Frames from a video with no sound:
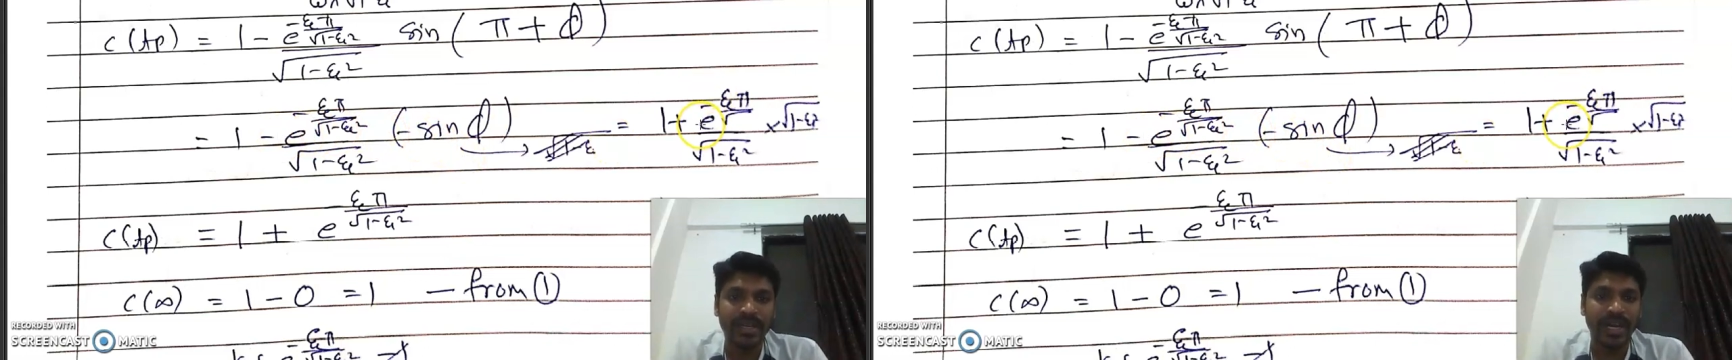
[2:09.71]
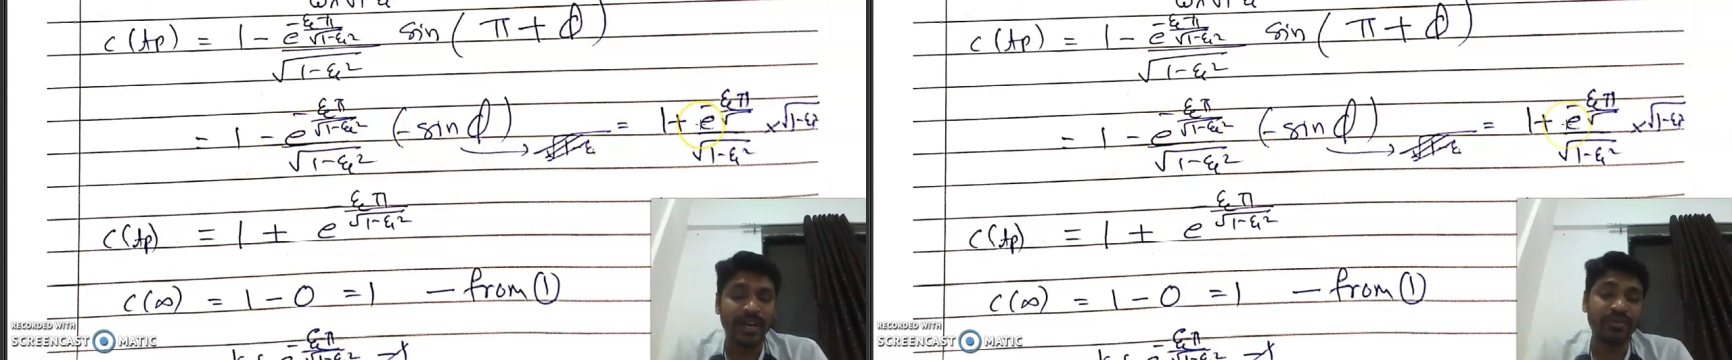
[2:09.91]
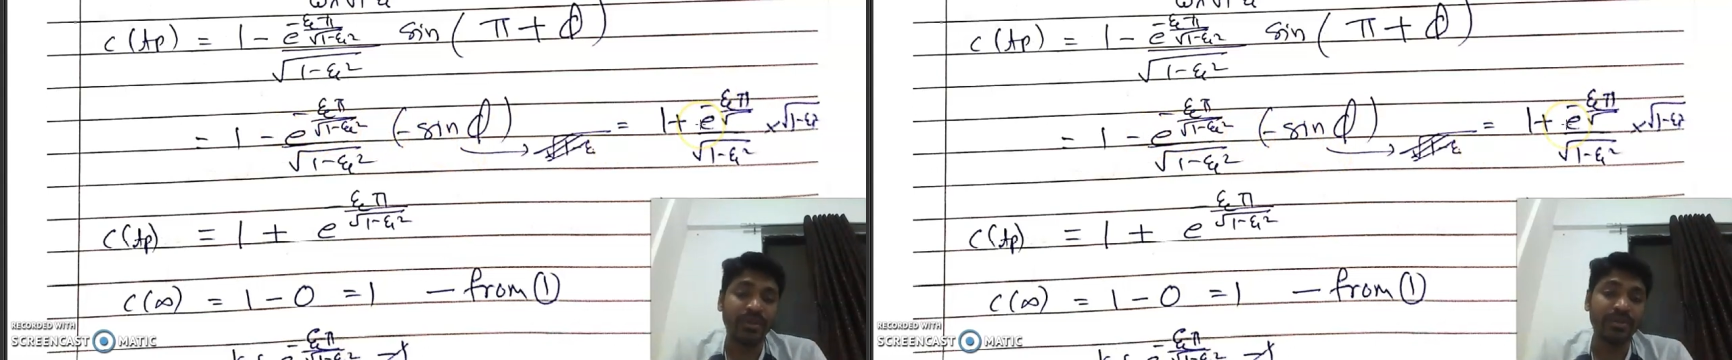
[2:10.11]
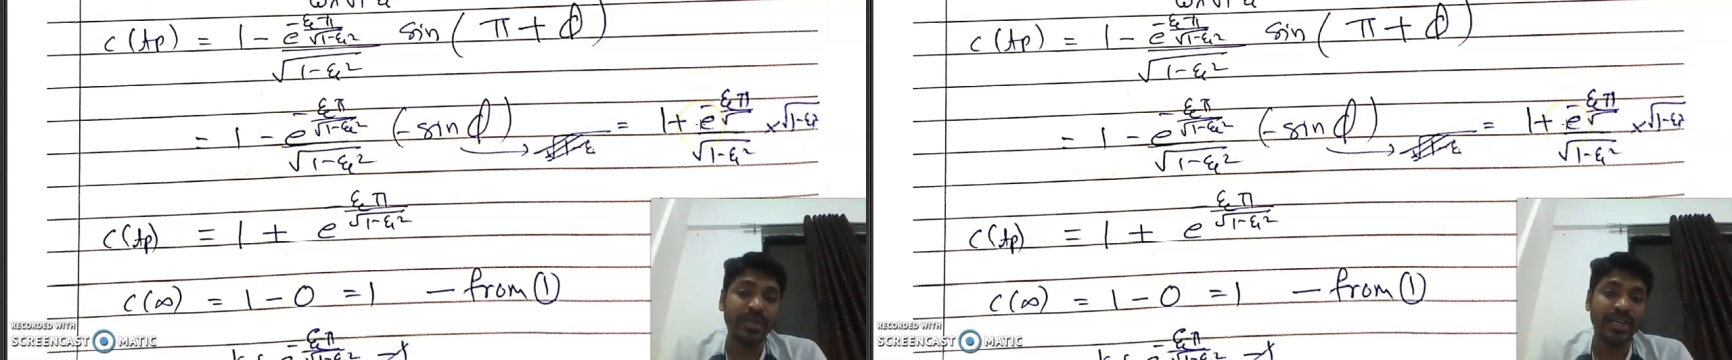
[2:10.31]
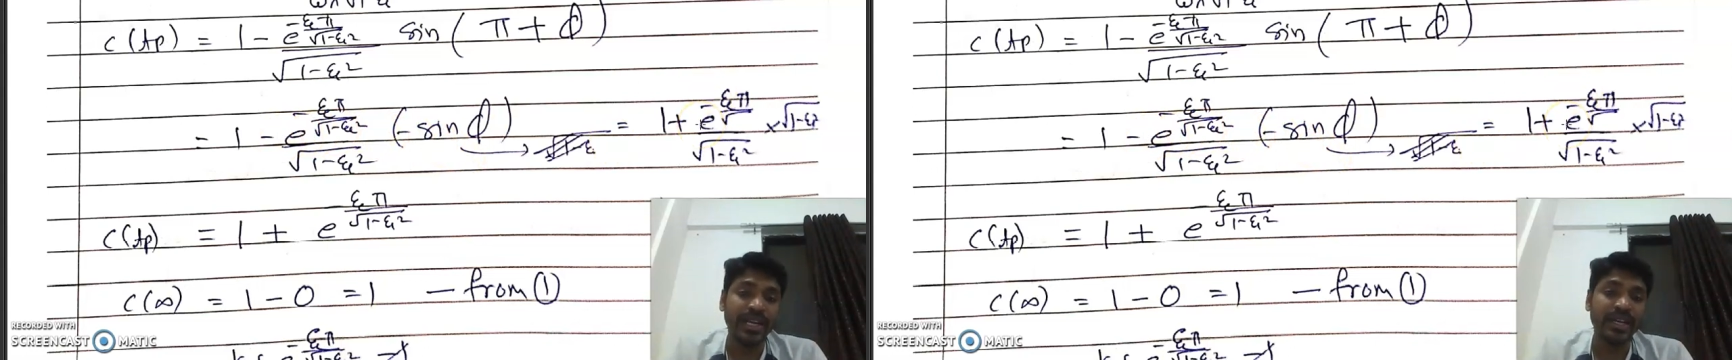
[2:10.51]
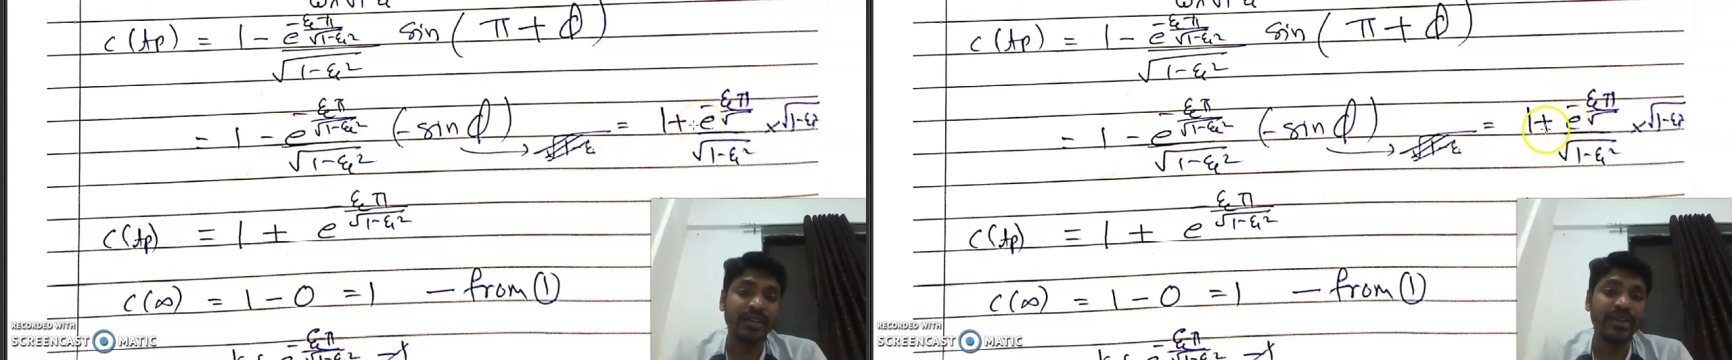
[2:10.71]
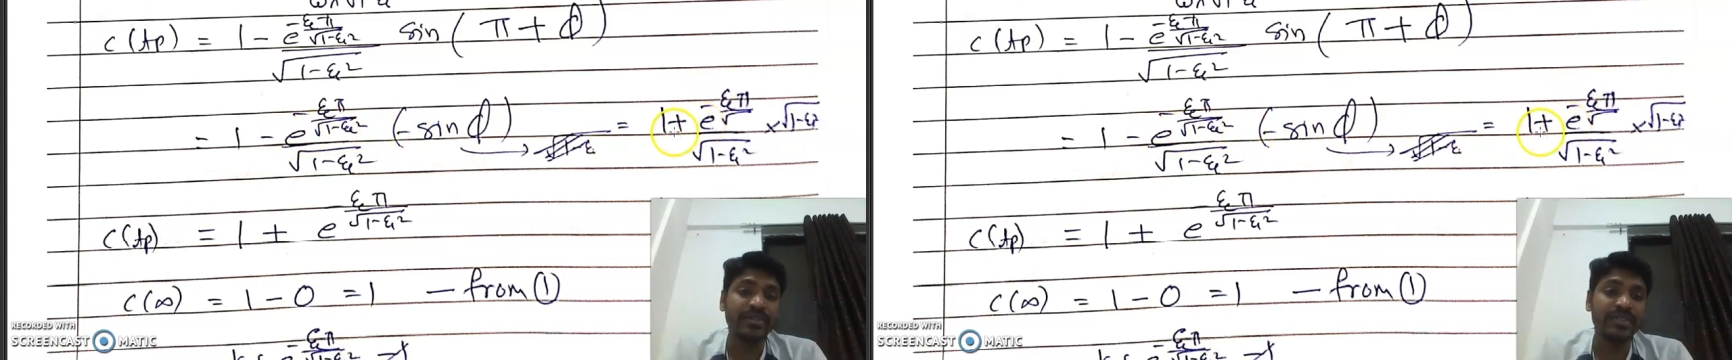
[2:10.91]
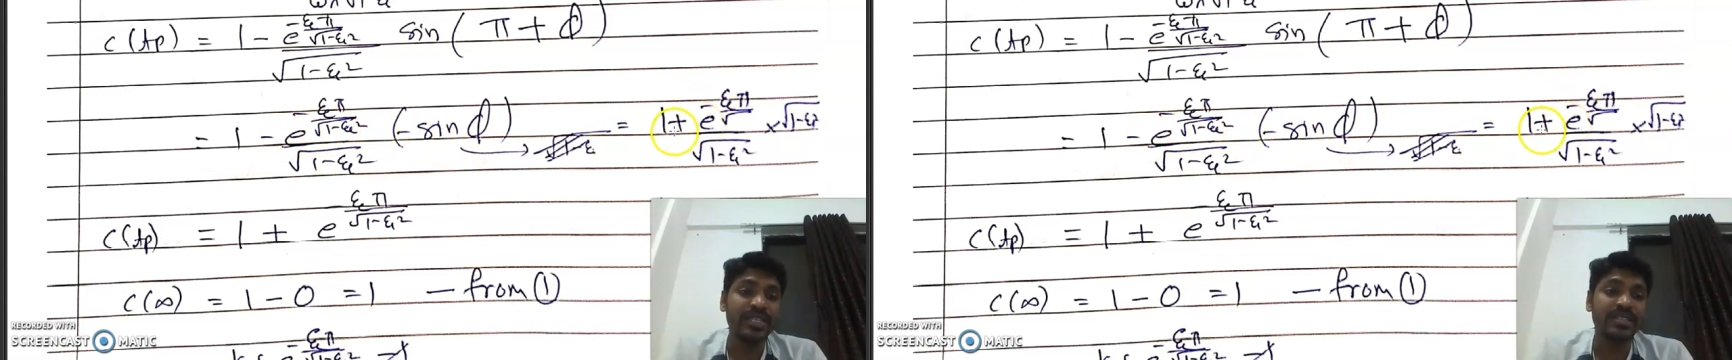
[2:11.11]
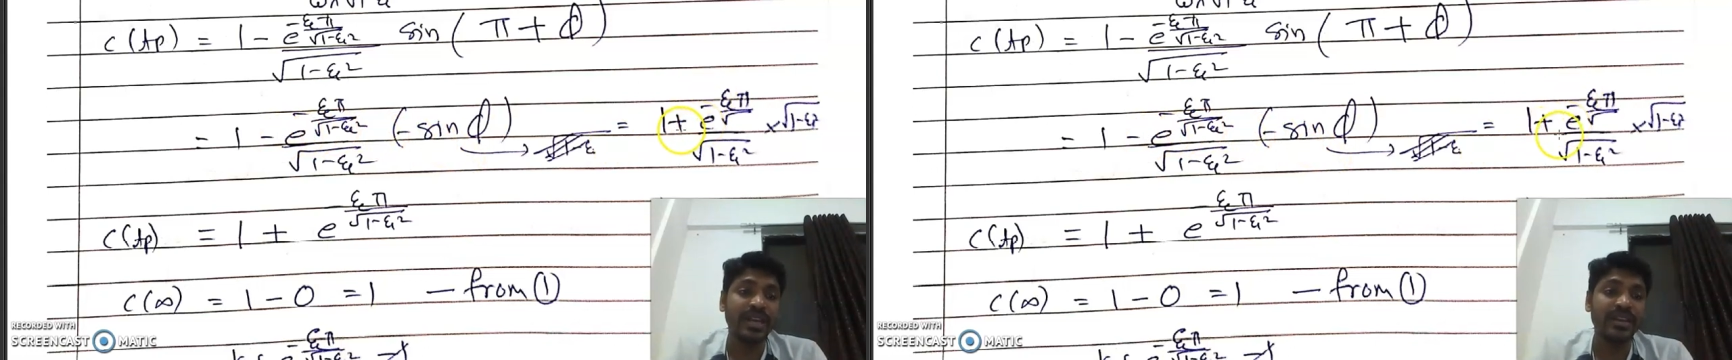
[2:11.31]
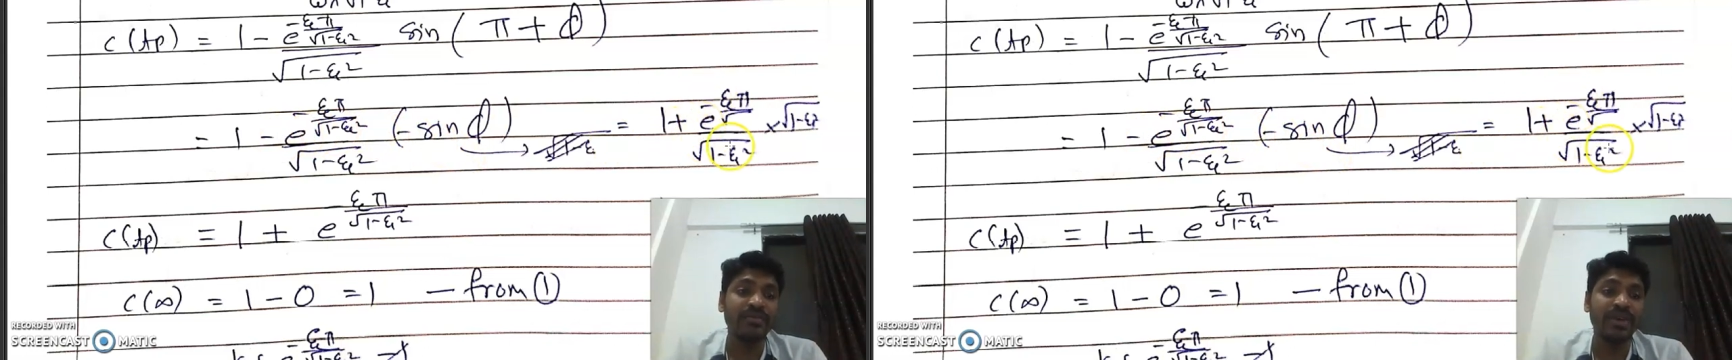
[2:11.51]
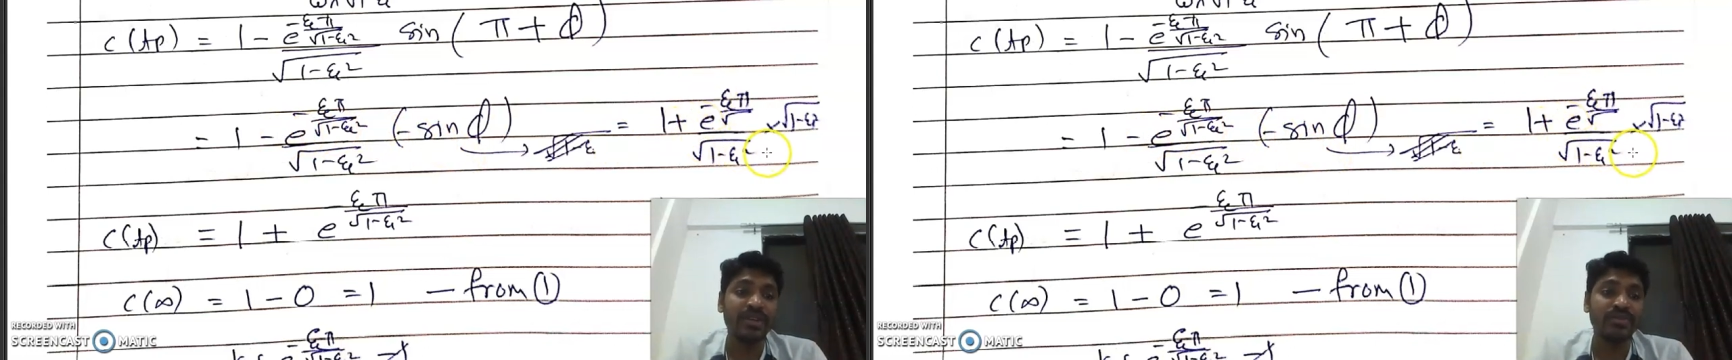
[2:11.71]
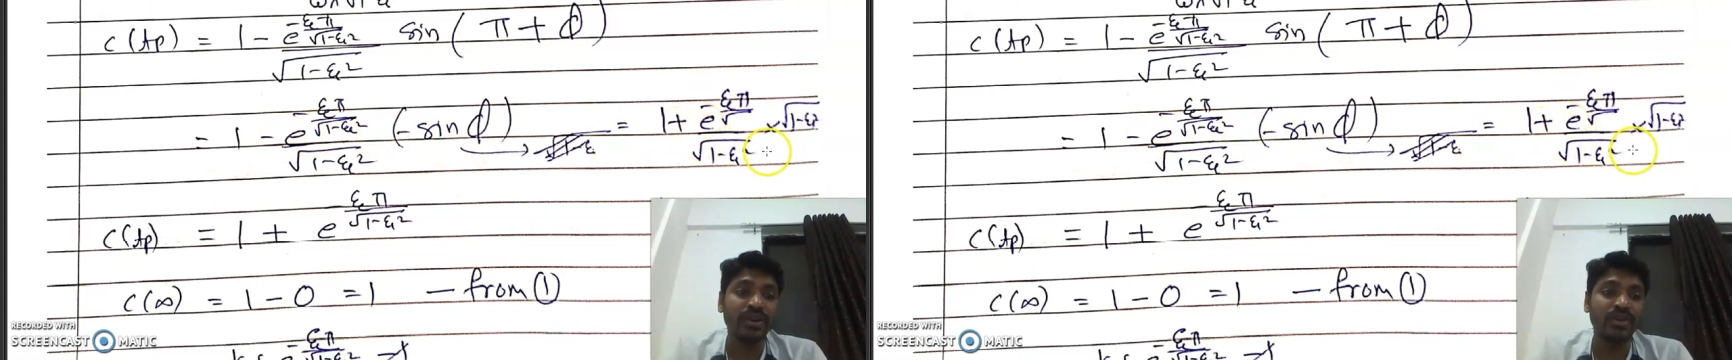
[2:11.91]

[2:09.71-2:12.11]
And from the triangle we have seen sine phi is what?